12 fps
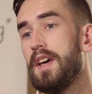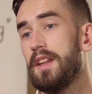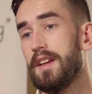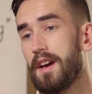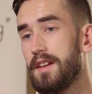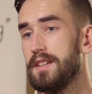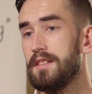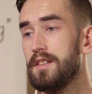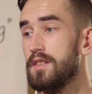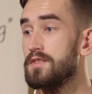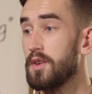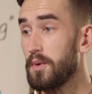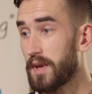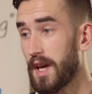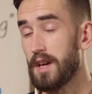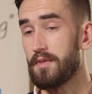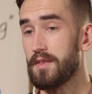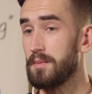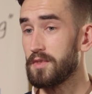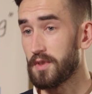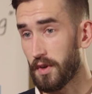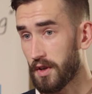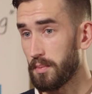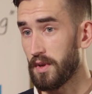the idea that it's okay for them to
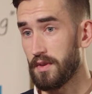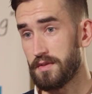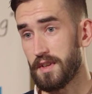talk about their